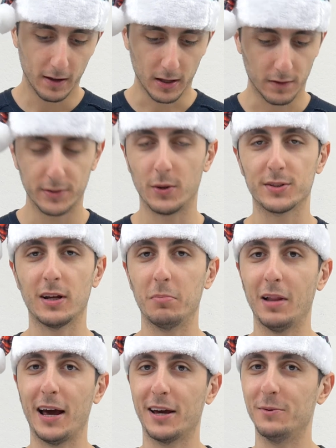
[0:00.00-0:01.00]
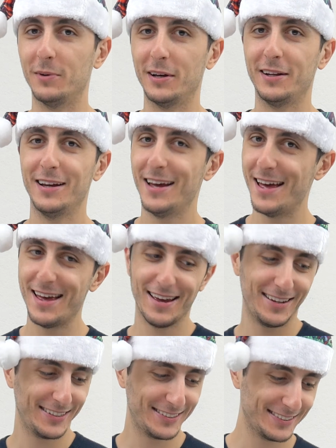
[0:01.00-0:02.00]
even though it's not black and red.
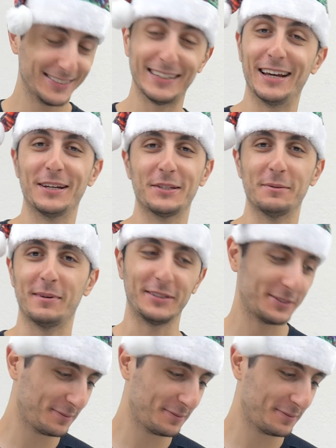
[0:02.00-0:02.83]
Thank you so much.